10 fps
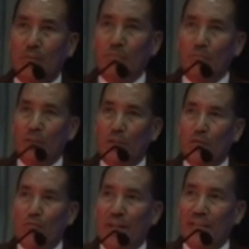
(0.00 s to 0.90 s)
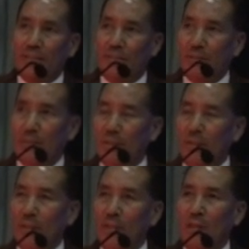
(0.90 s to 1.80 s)
them we cannot fight
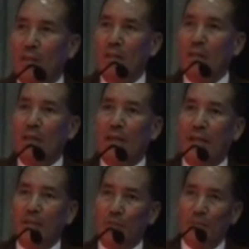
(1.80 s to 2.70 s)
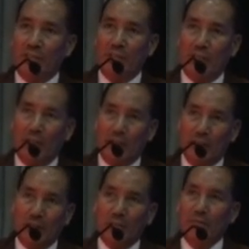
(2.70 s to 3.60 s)
and win
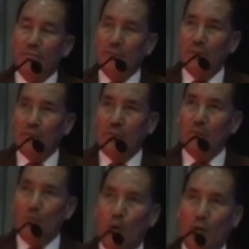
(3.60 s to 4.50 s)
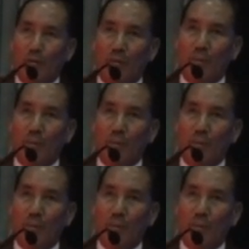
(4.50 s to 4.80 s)
this war.